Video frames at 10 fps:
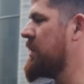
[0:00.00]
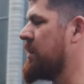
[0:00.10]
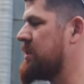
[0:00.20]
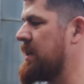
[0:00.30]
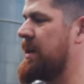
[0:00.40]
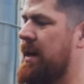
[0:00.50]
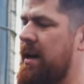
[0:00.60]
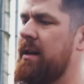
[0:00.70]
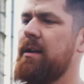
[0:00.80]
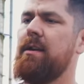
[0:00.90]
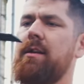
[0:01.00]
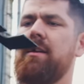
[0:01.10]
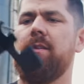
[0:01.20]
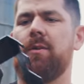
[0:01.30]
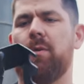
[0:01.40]
Here's the
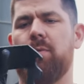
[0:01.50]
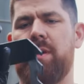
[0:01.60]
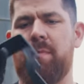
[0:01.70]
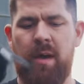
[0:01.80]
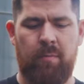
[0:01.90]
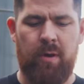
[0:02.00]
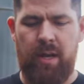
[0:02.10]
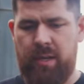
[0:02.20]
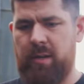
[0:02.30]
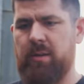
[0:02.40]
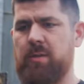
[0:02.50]
reman bracket. Here's